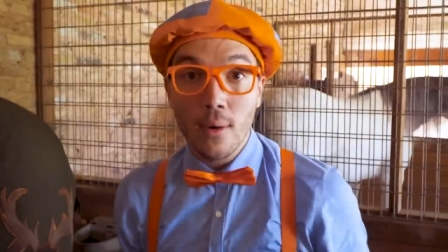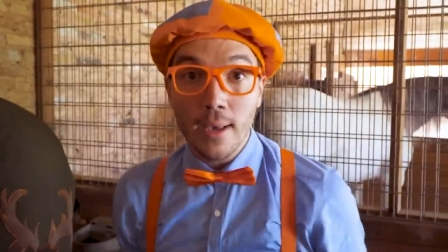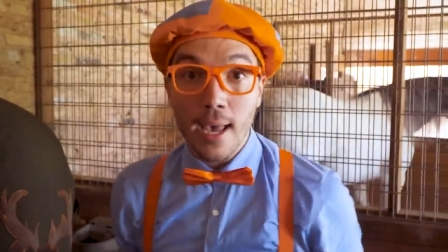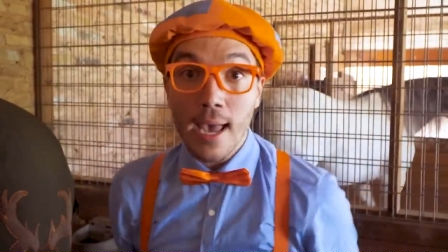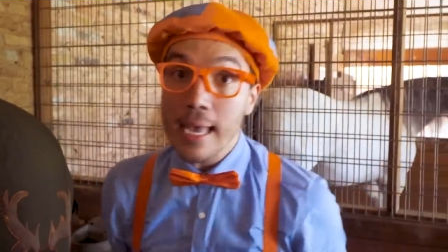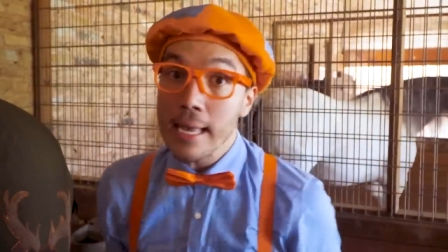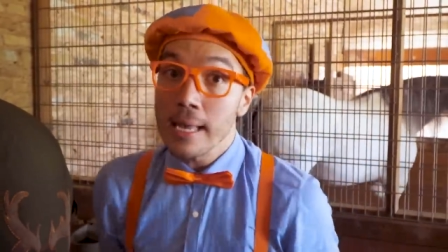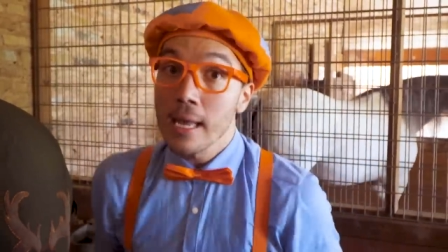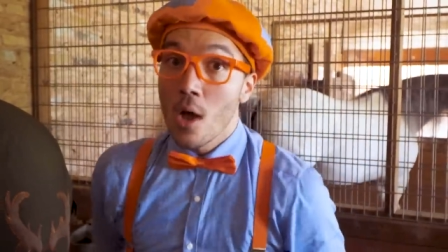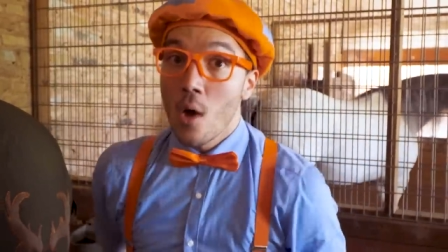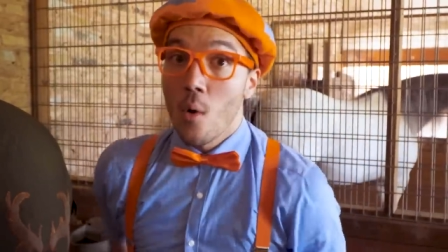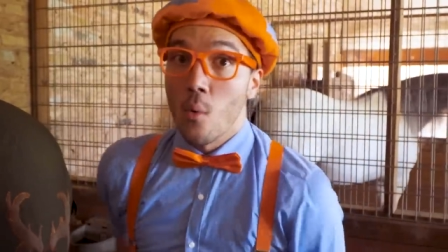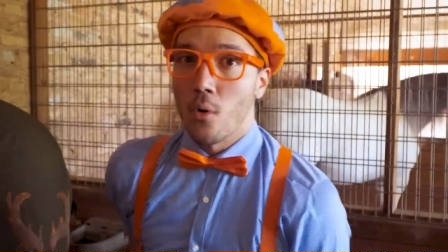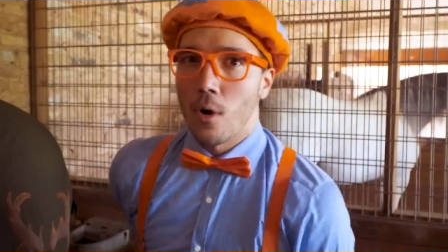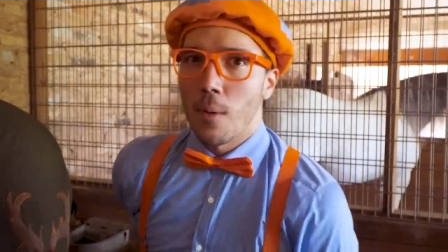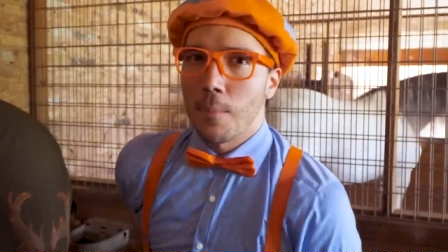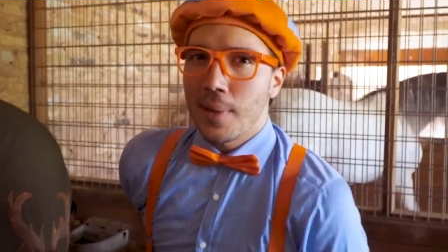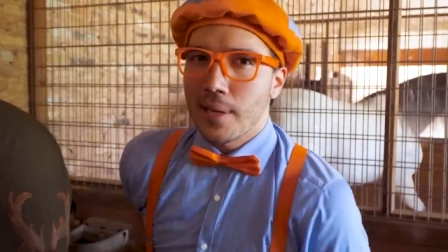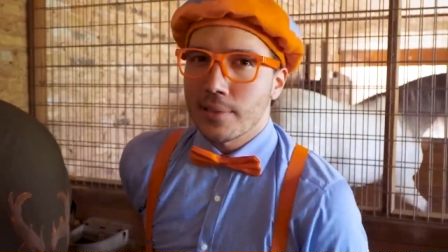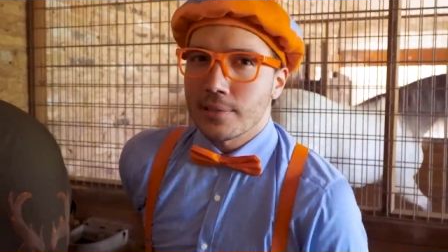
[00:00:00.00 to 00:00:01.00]
okay,
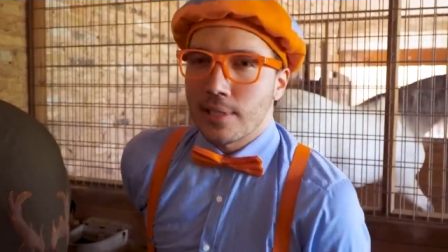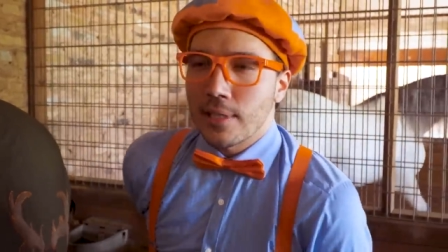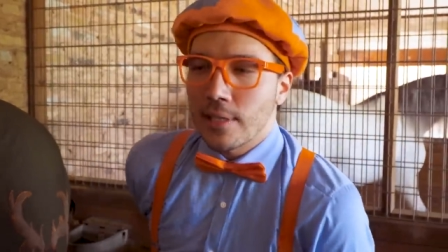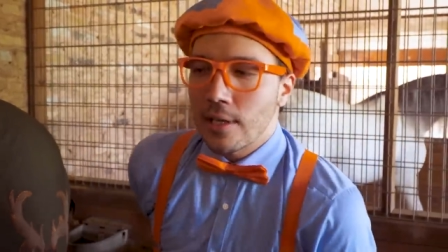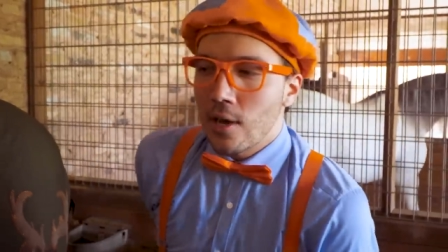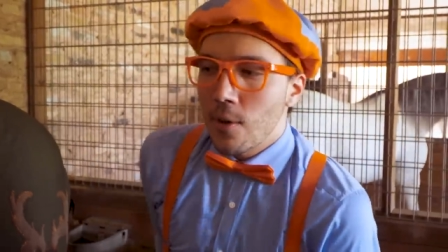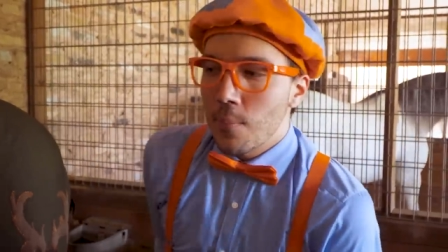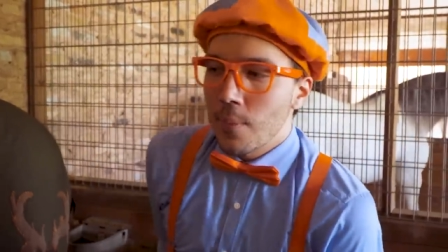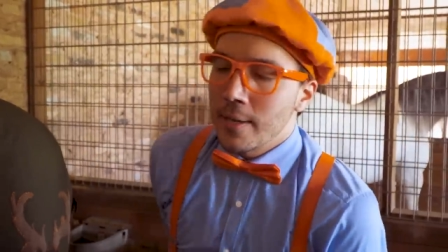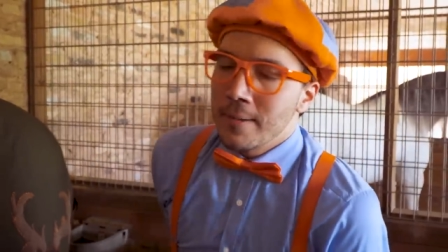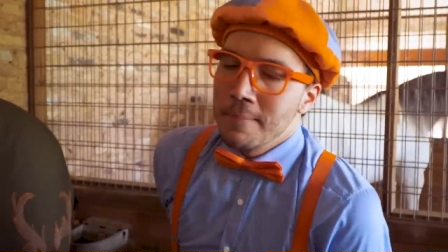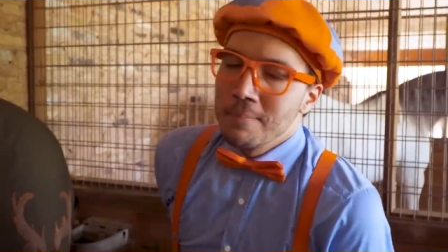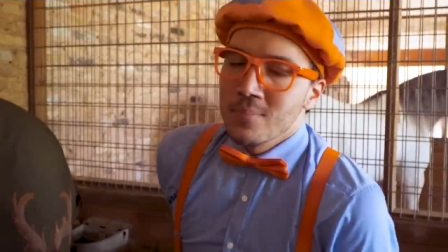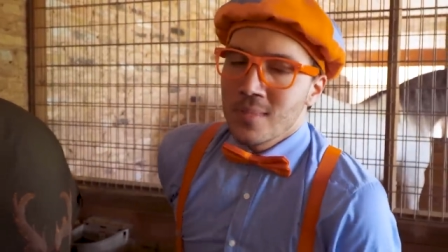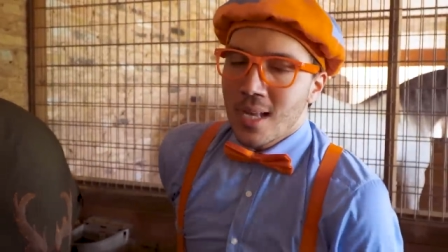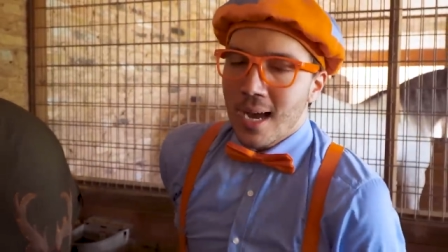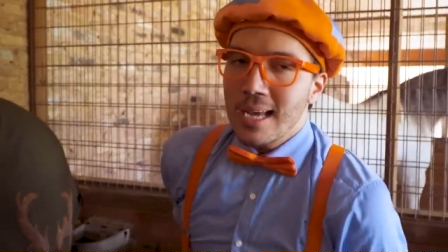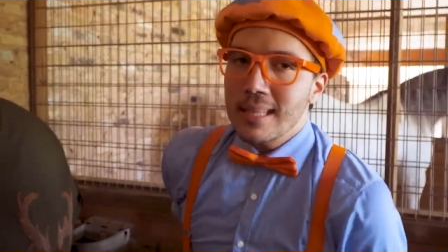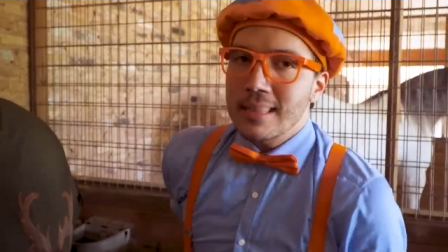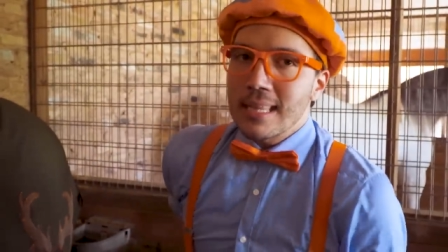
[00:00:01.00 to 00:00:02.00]
we're about to go, but
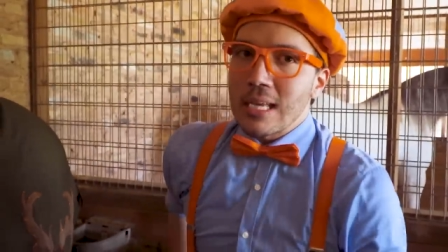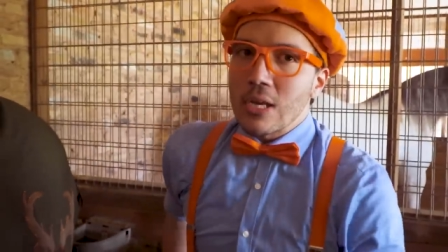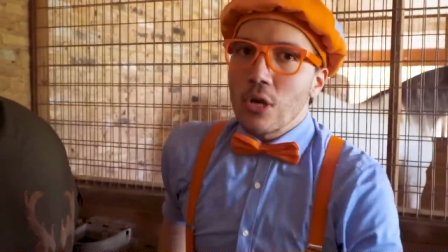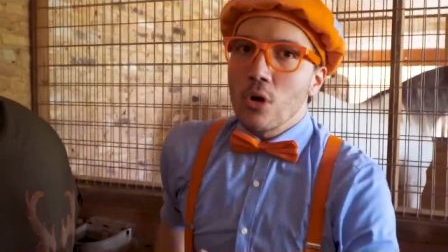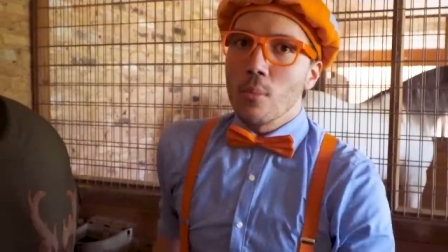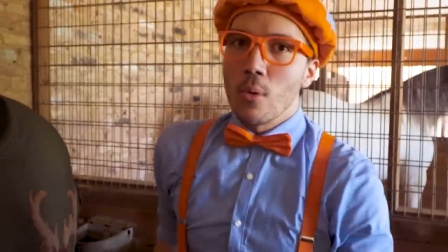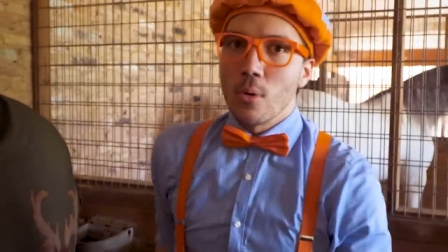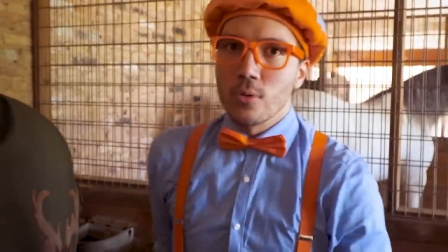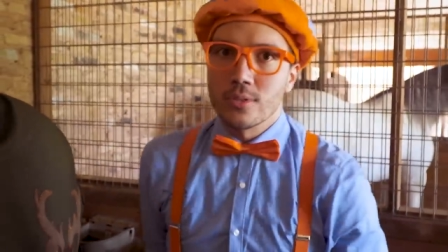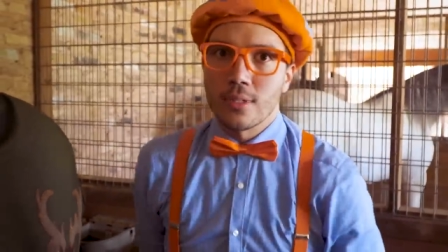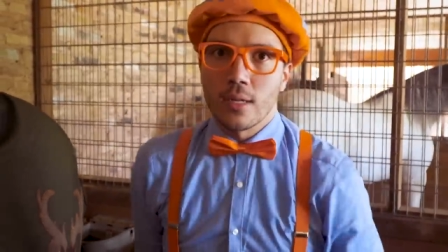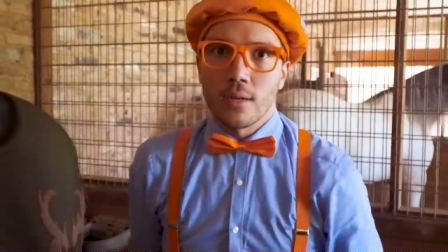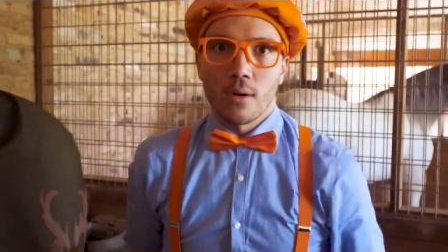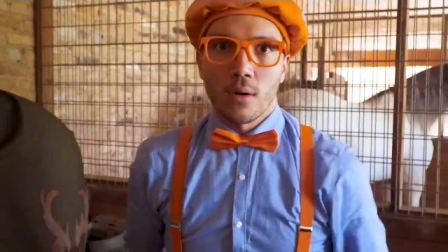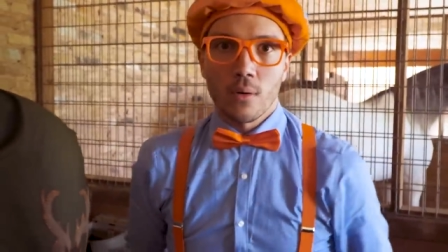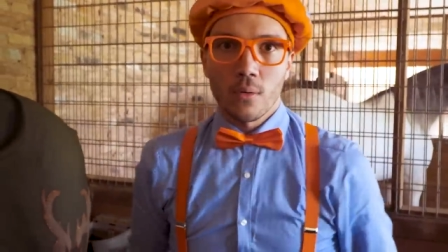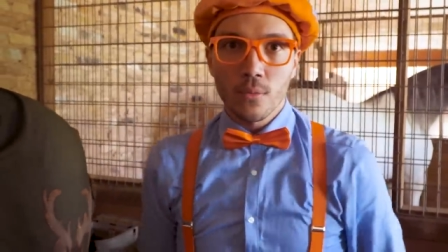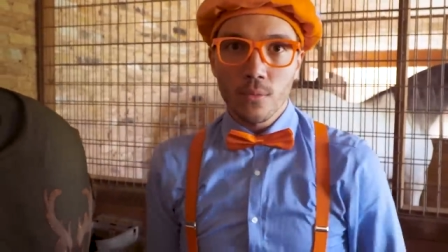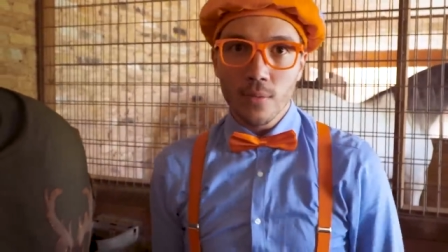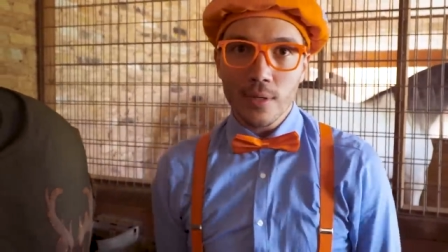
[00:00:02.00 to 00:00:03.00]
I think Humo's done
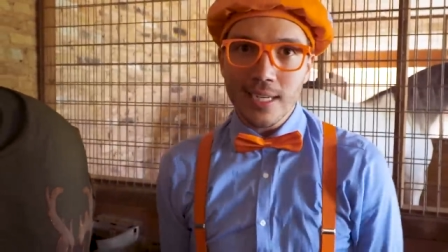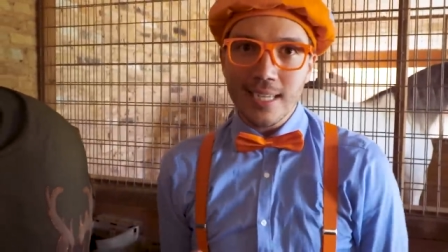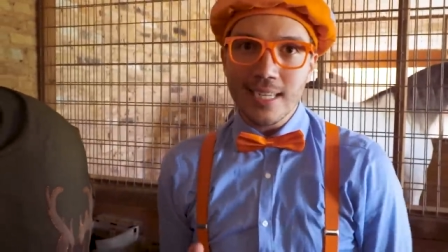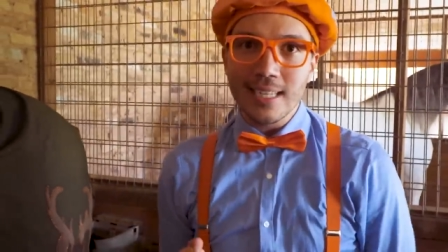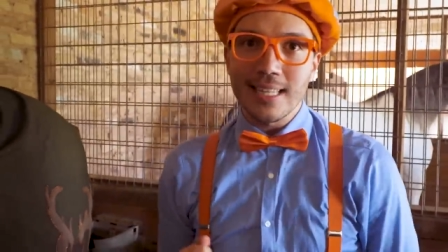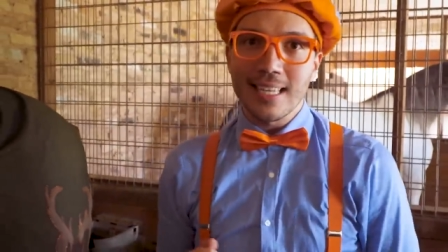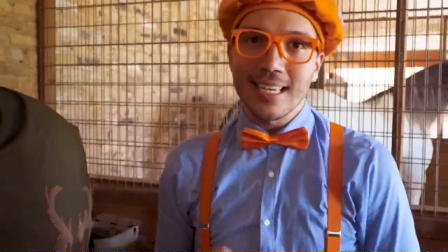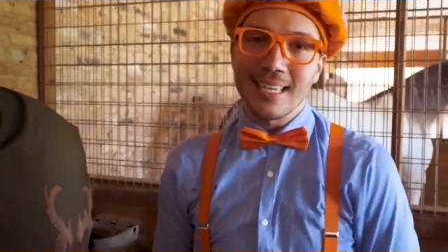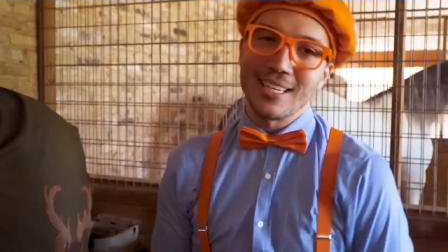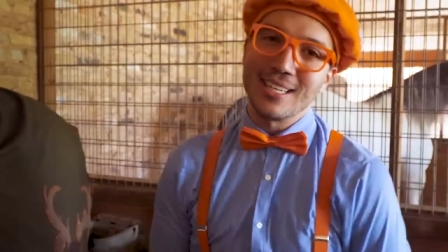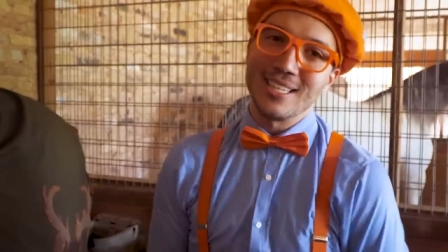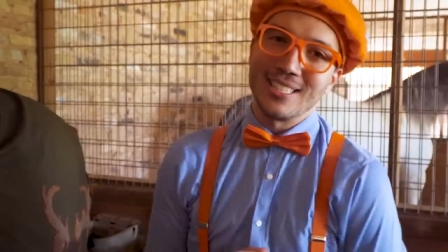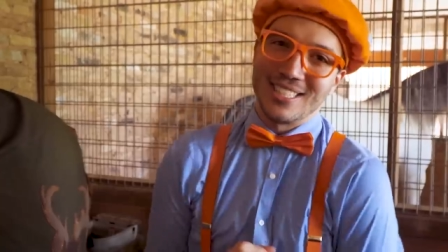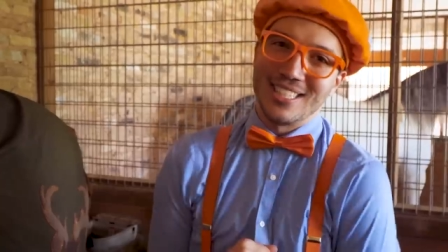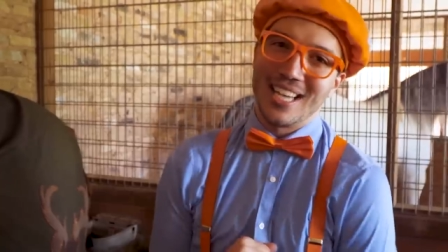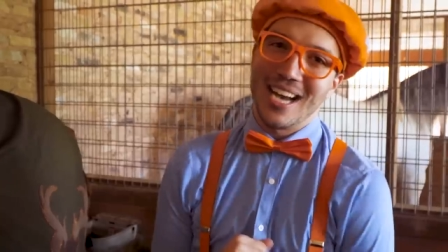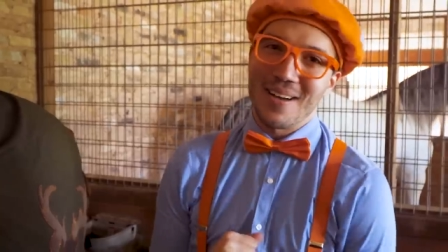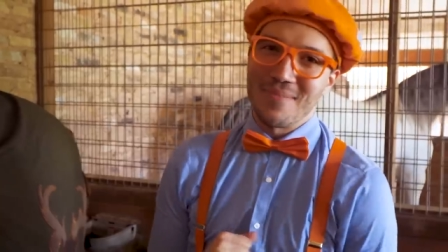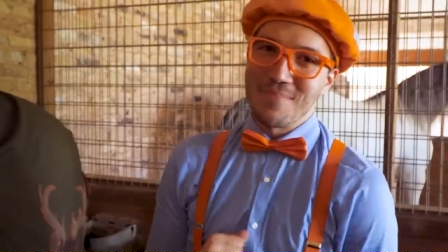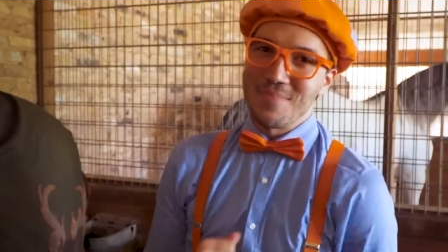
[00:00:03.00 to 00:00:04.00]
a really
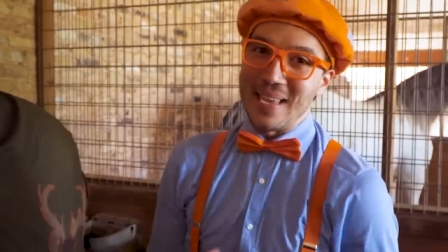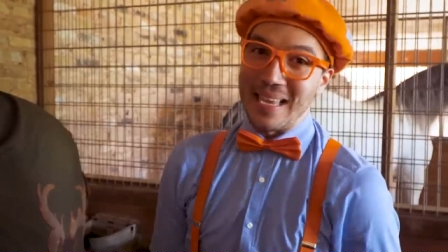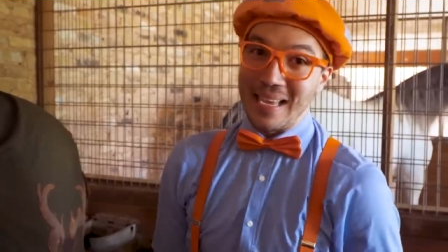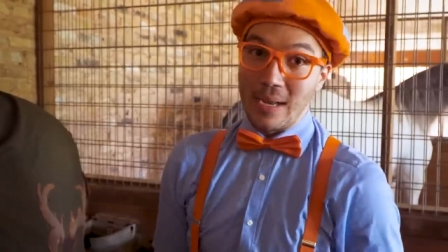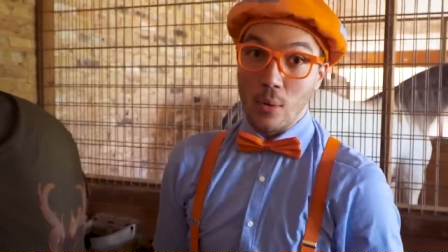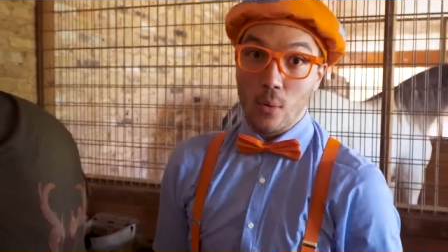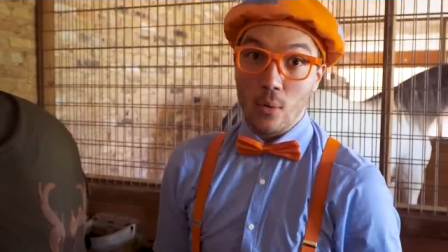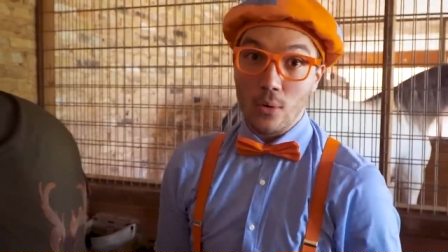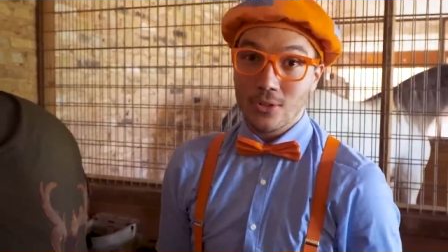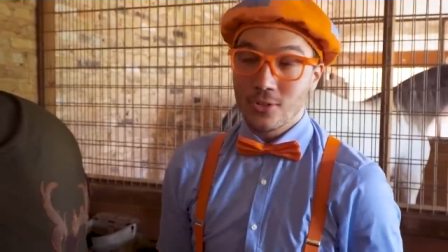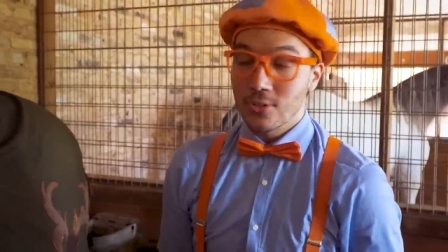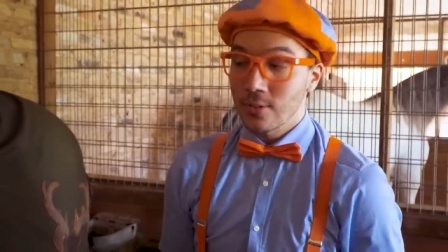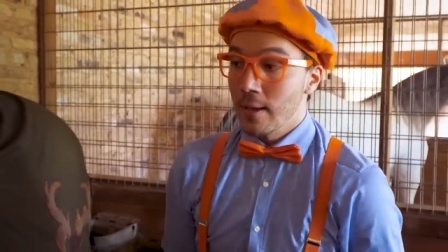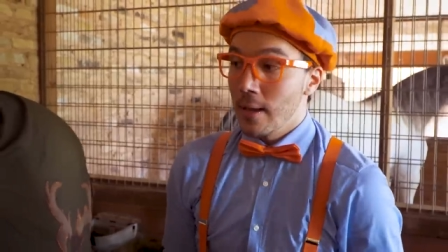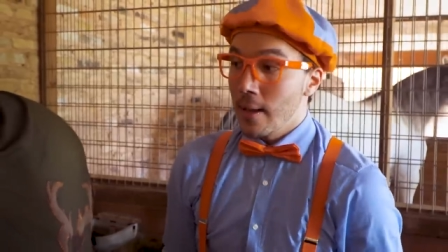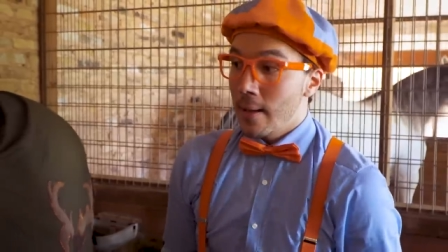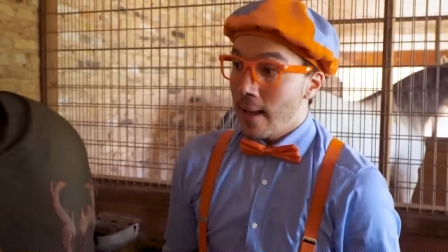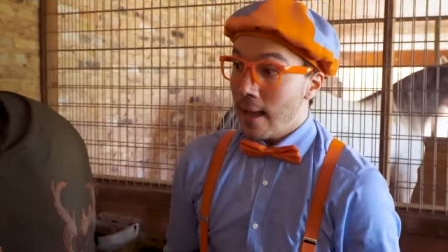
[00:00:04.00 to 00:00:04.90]
good job being a horse.